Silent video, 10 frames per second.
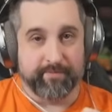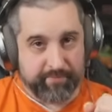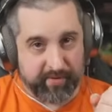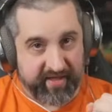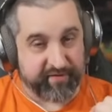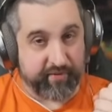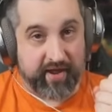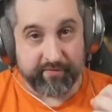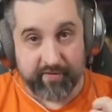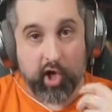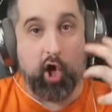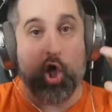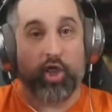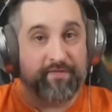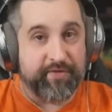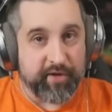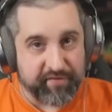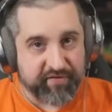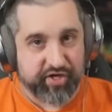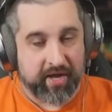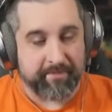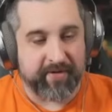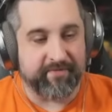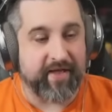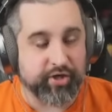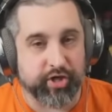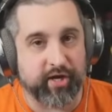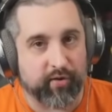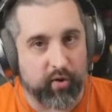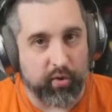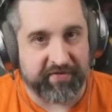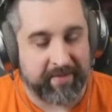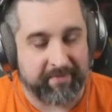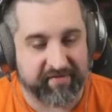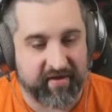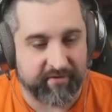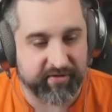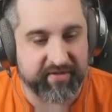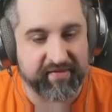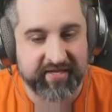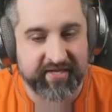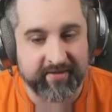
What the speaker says: But next round, all of those jump. And eventually your whole team is covered in this thing.